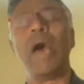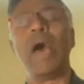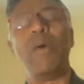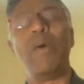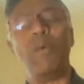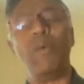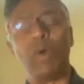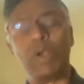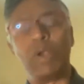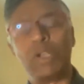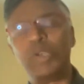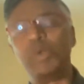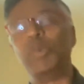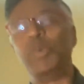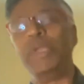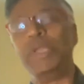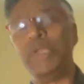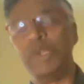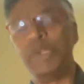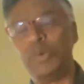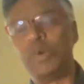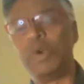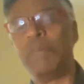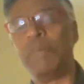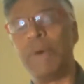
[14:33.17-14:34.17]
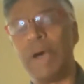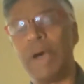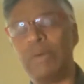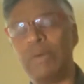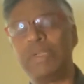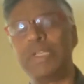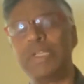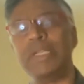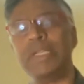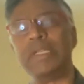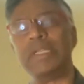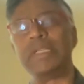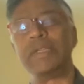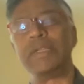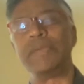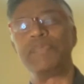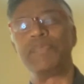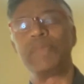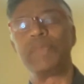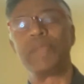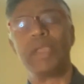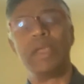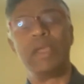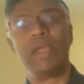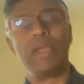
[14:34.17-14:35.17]
What do we do about it?
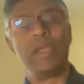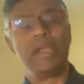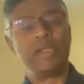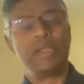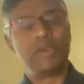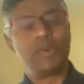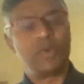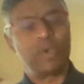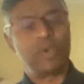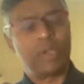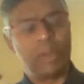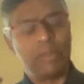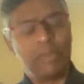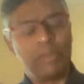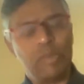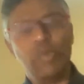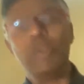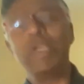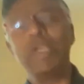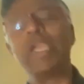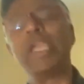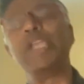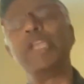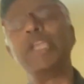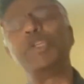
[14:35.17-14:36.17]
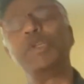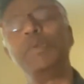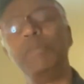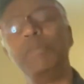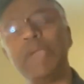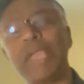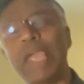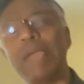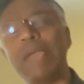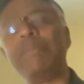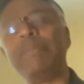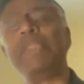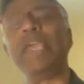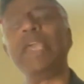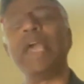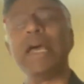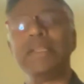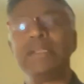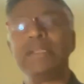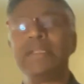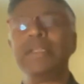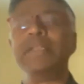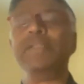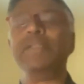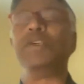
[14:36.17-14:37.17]
So communication became the
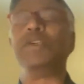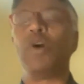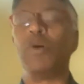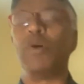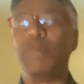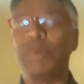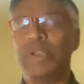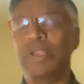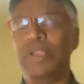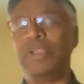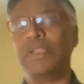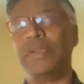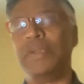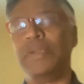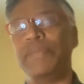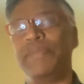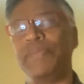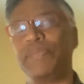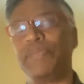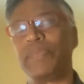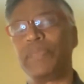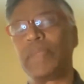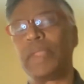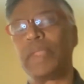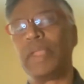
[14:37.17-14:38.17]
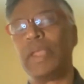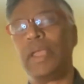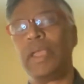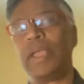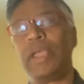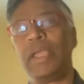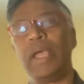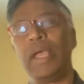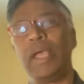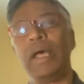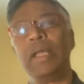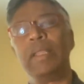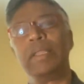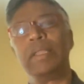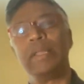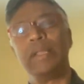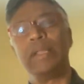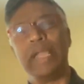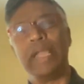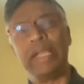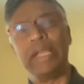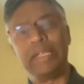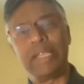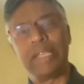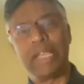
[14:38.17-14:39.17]
answer to communism. Yeah,
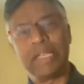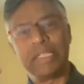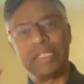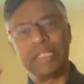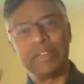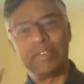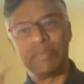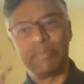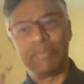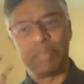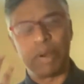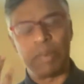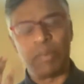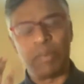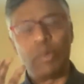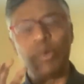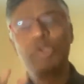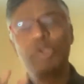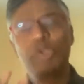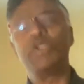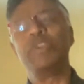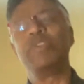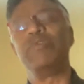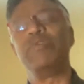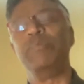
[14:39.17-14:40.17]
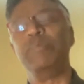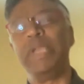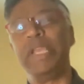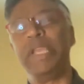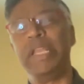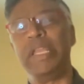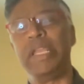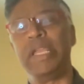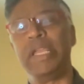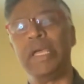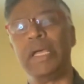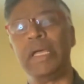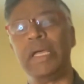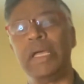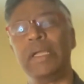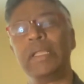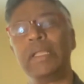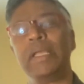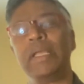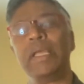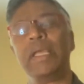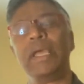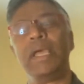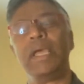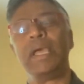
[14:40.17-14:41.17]
the intensive promotion of
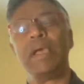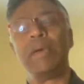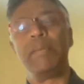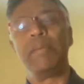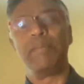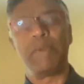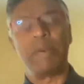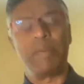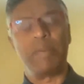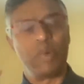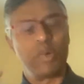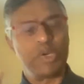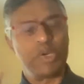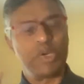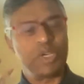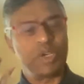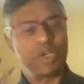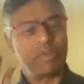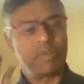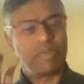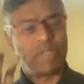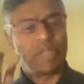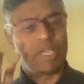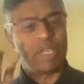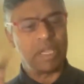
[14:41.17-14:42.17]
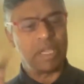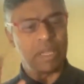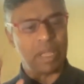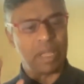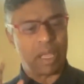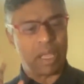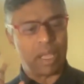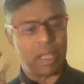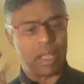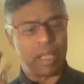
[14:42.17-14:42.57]
media, promotion of the